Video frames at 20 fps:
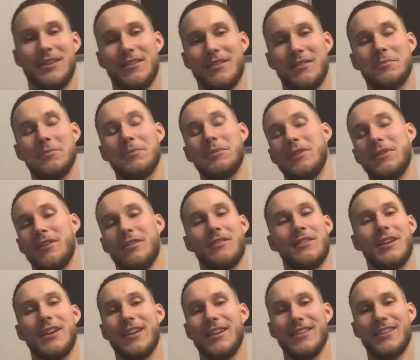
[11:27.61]
I'll be
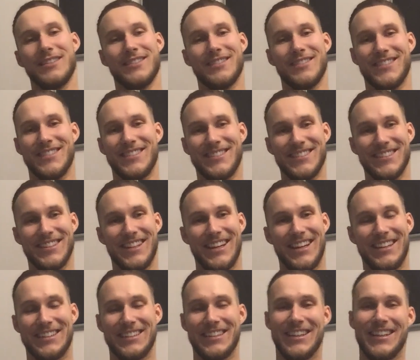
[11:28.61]
okay.
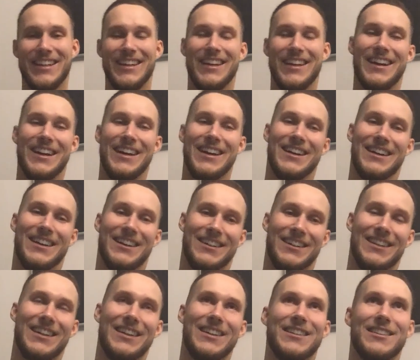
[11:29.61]
Like
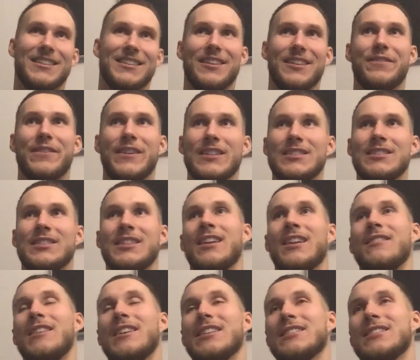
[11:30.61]
the first year
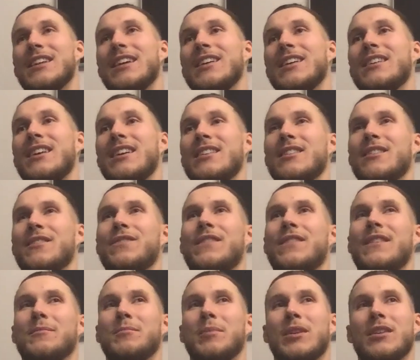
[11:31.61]
was like kind of
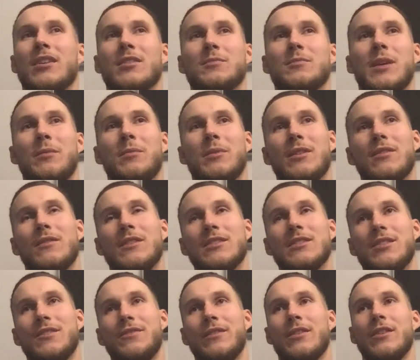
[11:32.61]
because maybe it was
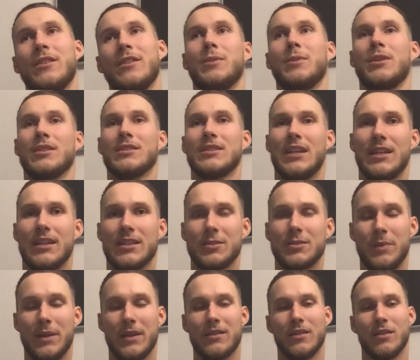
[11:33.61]
difficult because I
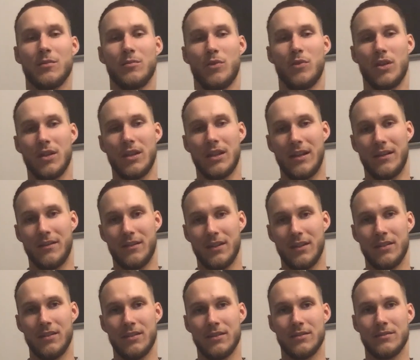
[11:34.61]
expected more
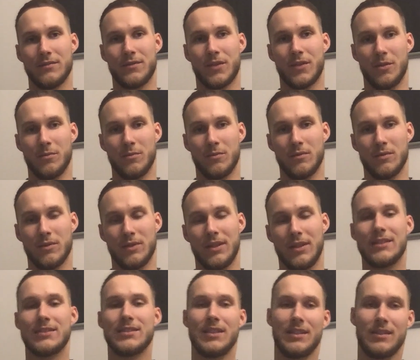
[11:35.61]
level from
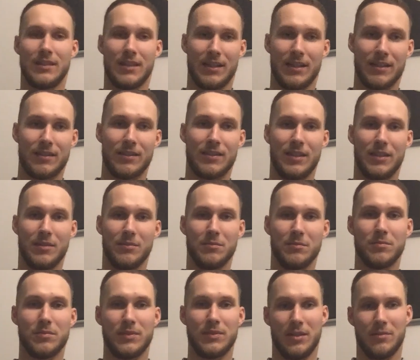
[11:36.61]
let's say like team
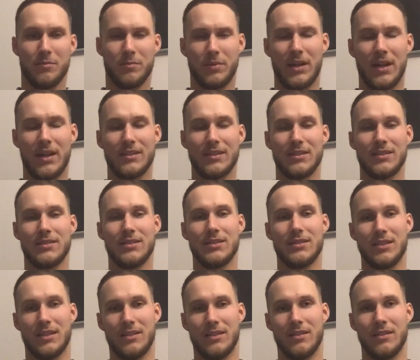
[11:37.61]
practices
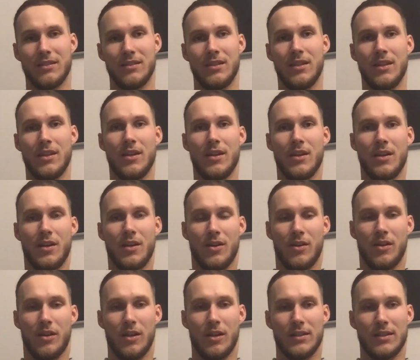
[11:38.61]
and
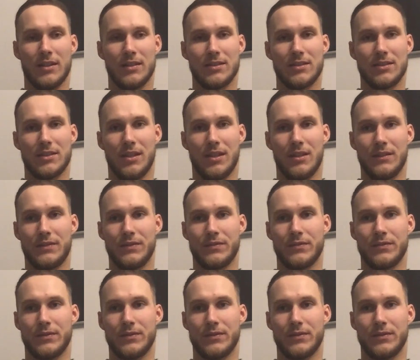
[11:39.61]
all that stuff.